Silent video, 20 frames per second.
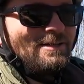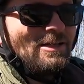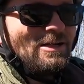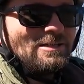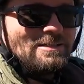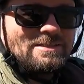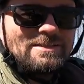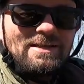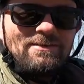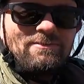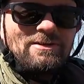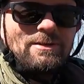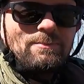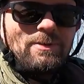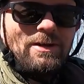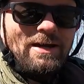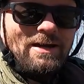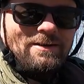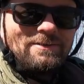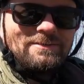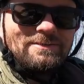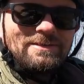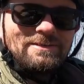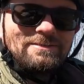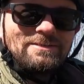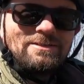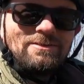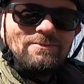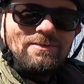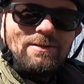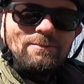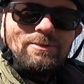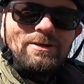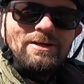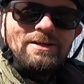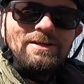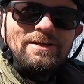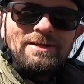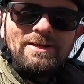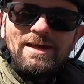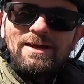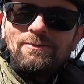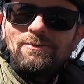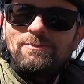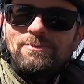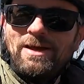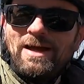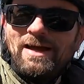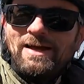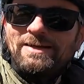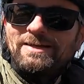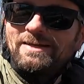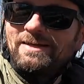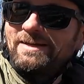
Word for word: Lost 70 pounds since November. Now we're back.